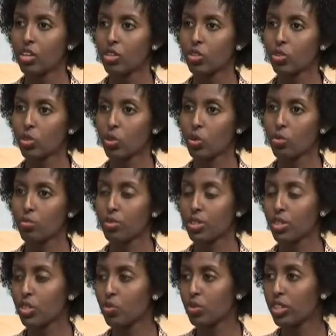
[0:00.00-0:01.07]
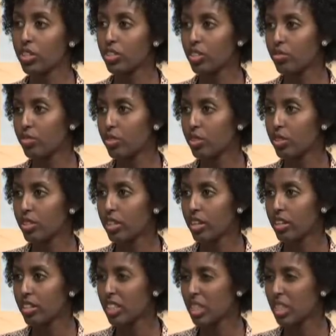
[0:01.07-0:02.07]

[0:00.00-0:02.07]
So first, we interviewed uh,